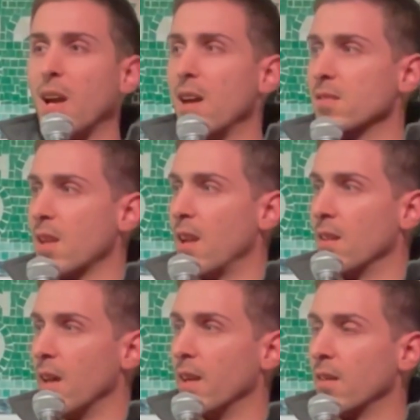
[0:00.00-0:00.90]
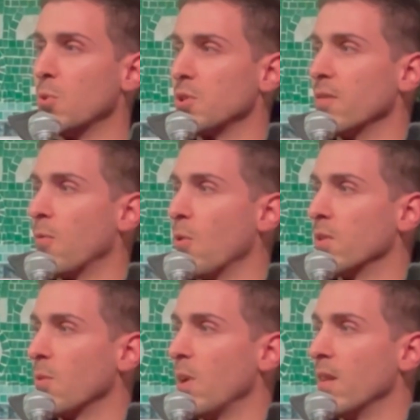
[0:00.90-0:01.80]
of guys kind of like pushing for
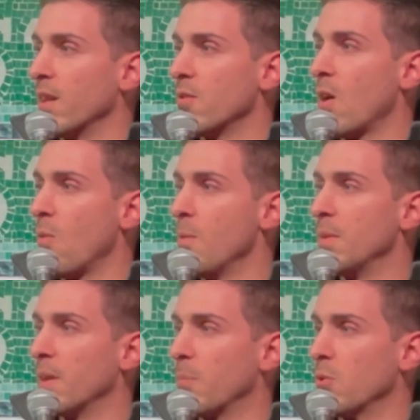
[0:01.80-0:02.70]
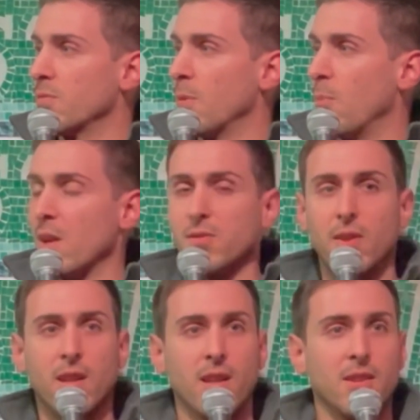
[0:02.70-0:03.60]
it the way like, you know how women like push for
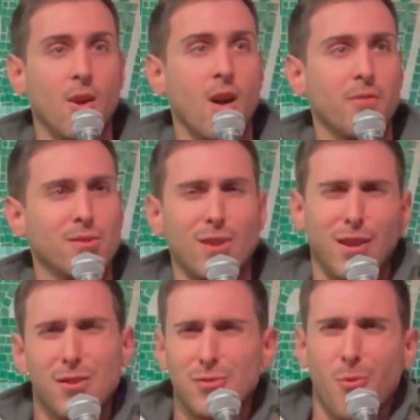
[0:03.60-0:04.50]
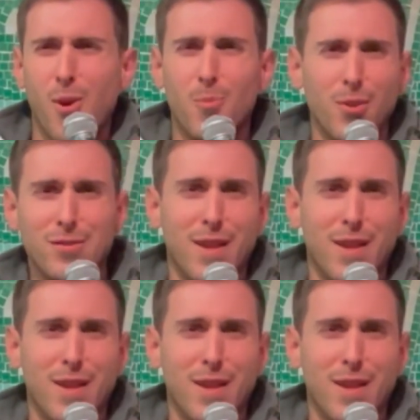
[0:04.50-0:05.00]
breastfeeding in the office? Like, it's normal, it's